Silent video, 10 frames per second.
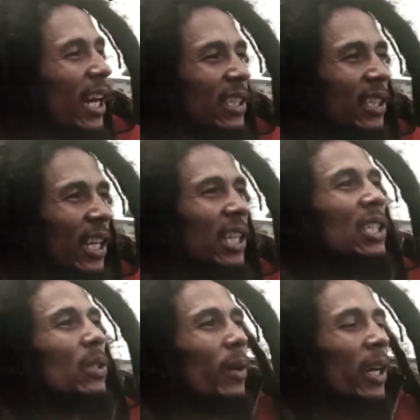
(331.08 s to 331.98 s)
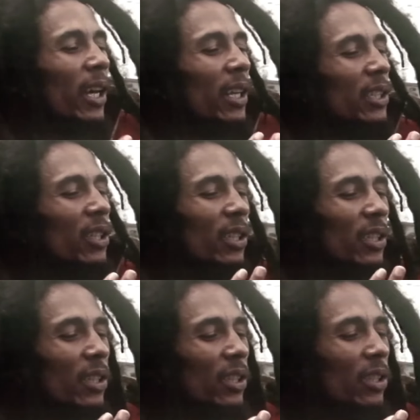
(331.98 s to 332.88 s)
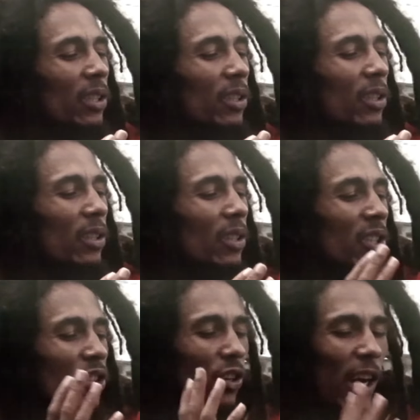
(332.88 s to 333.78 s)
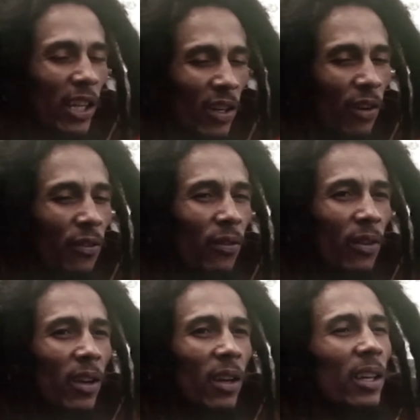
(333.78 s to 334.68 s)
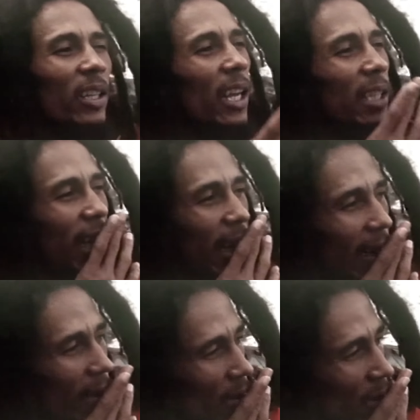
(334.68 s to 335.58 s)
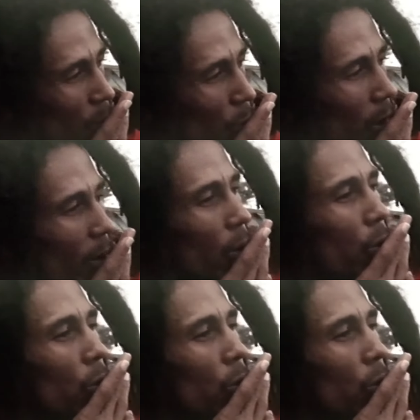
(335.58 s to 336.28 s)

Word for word: a sense where you're, you're strong enough, can take a little smoke.